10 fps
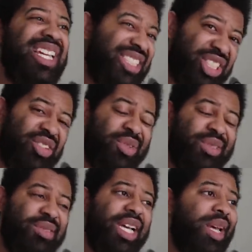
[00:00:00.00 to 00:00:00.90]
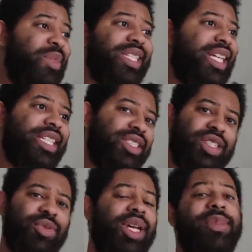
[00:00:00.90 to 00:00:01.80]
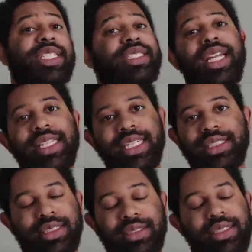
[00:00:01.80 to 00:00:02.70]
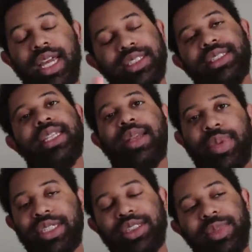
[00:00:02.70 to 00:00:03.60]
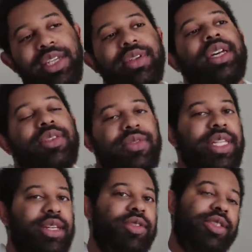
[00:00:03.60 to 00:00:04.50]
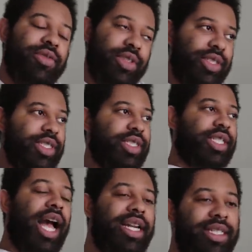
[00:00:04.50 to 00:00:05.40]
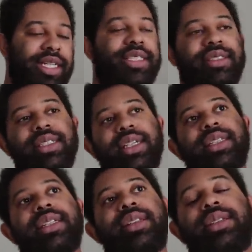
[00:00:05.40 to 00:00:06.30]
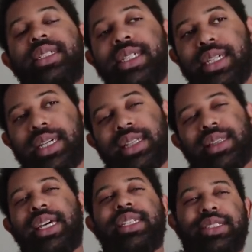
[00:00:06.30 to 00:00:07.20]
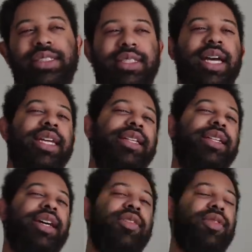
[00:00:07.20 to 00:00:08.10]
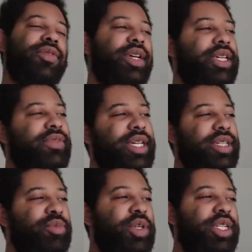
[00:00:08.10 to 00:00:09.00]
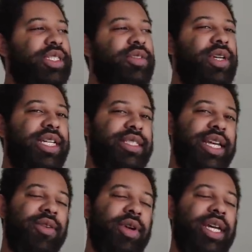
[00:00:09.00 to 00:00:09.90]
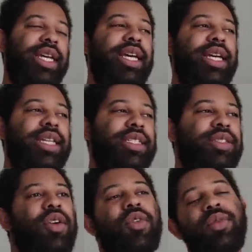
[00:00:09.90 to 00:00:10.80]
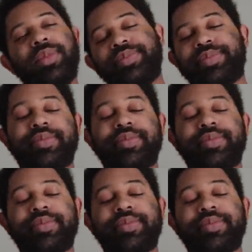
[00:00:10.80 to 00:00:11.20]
in general. I mean, like, in general. I mean, not just that picture, but even other videos of her. She kind of does look a little like she's not eating enough, if I could put it to you guys that way. So,